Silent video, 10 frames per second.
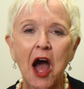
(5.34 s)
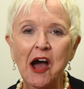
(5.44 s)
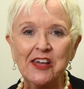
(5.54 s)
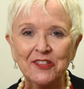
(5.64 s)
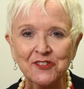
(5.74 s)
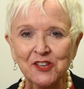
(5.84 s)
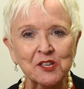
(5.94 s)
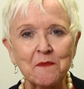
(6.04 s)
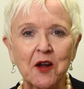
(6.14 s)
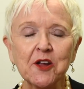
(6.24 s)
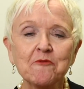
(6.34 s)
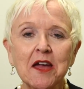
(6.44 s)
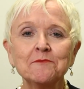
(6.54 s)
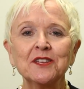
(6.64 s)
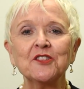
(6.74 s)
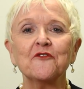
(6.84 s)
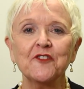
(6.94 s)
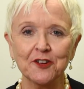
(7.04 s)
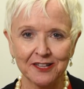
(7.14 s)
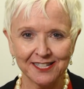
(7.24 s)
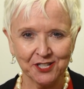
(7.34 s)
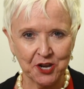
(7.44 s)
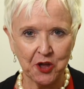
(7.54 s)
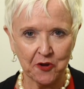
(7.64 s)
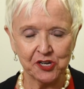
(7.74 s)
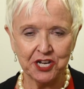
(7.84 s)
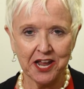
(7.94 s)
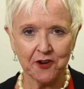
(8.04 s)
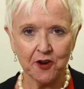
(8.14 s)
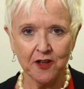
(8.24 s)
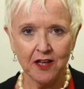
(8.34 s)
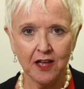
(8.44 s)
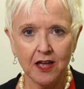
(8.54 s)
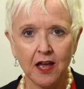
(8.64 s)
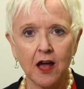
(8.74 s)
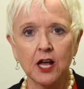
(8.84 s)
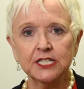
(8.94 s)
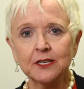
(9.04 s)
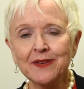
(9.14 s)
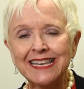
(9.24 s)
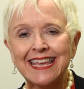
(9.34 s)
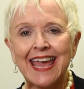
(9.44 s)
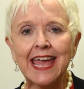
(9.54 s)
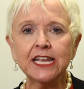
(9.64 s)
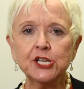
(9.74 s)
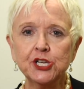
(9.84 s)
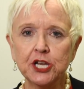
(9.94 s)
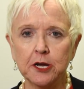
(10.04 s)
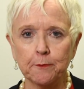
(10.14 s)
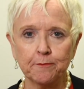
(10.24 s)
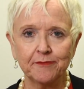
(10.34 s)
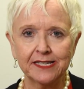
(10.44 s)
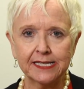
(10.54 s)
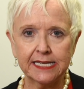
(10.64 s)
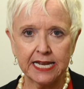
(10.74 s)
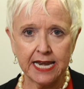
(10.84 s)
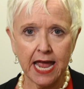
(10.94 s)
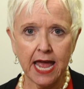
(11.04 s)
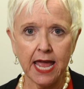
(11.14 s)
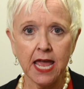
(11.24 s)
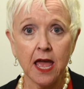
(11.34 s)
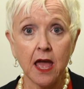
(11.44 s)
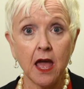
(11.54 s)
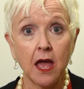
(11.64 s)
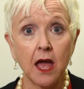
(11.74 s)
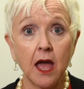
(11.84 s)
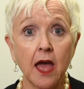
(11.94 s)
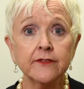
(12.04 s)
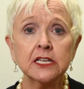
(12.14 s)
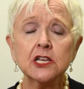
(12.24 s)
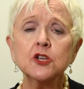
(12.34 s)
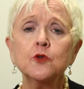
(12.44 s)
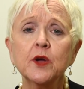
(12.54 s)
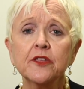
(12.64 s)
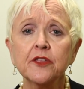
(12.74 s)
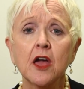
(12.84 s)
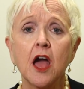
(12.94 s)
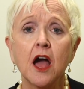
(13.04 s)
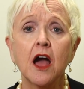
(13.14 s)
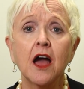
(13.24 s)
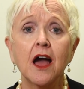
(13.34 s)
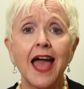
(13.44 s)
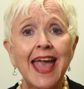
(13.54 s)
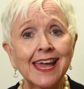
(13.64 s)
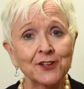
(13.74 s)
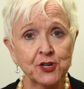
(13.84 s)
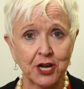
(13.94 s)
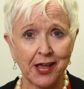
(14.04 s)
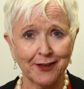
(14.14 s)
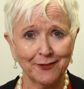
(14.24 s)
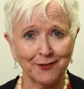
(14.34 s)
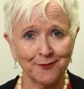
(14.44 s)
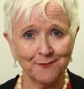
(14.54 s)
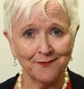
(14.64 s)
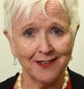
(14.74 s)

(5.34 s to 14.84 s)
Hi, this is Mary Redmond, the Fearless Negotiator. Some engage tips today having to do with handshakes.